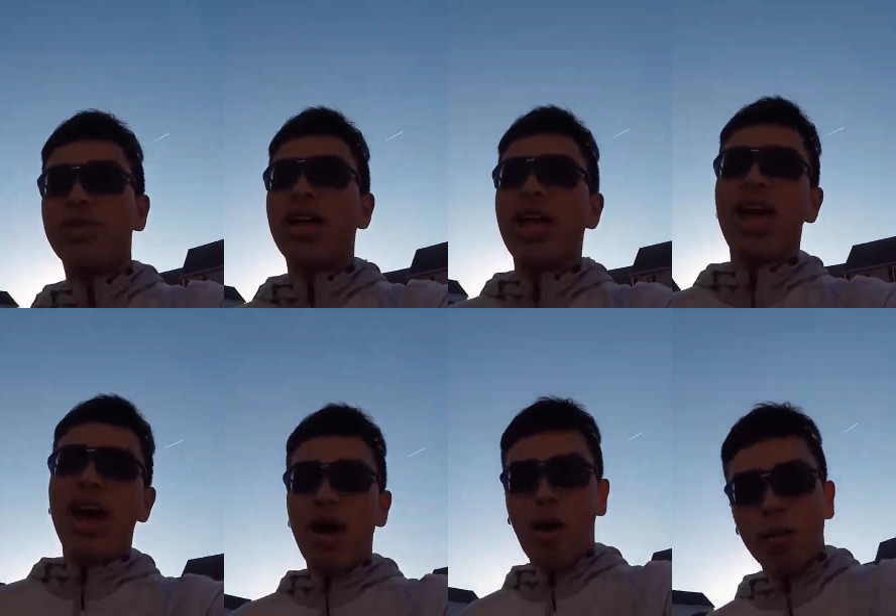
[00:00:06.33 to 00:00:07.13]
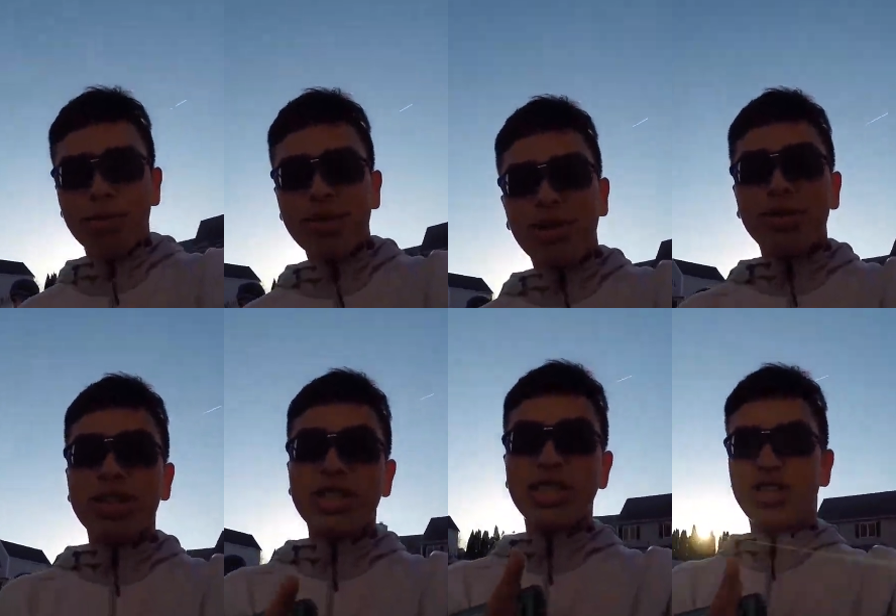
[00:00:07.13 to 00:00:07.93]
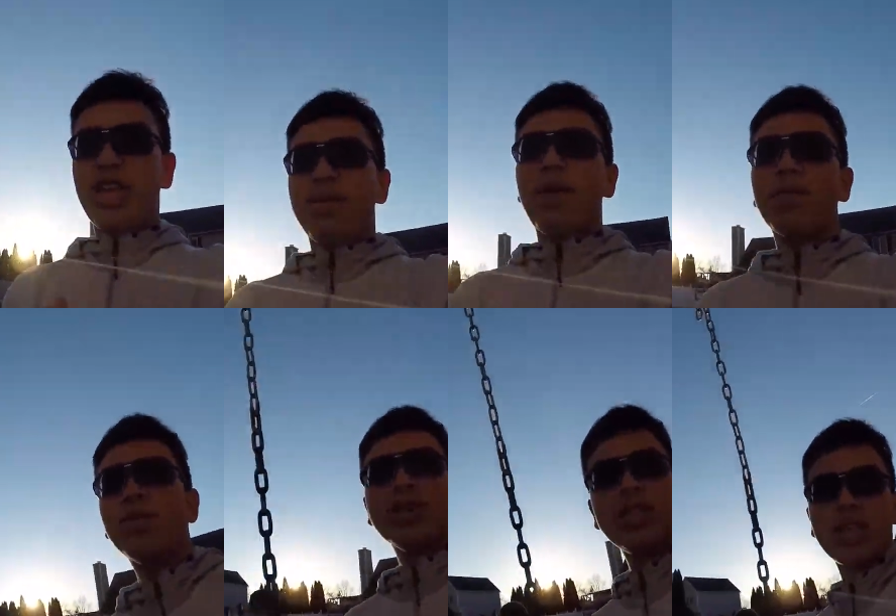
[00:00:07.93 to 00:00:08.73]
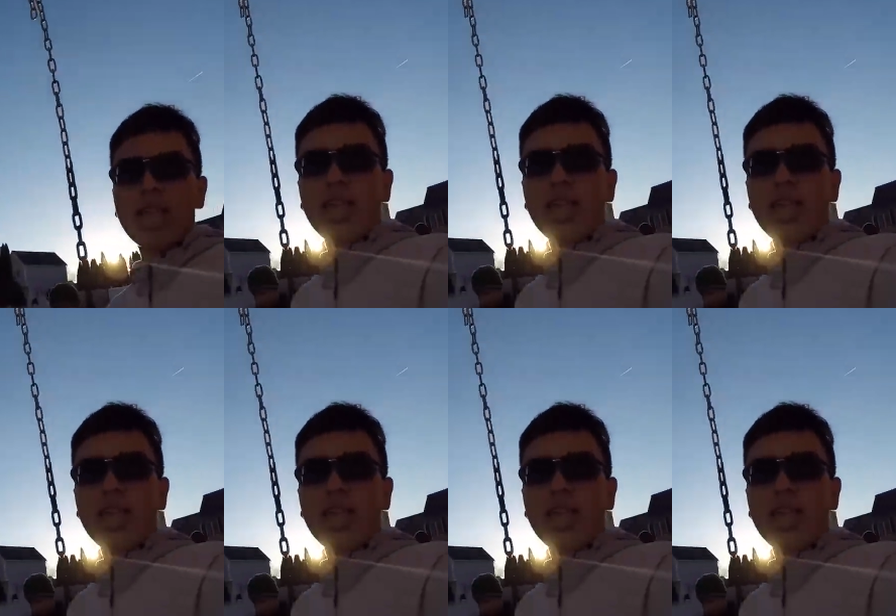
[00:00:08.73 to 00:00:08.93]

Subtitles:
We're going to be going to the shed in my woods.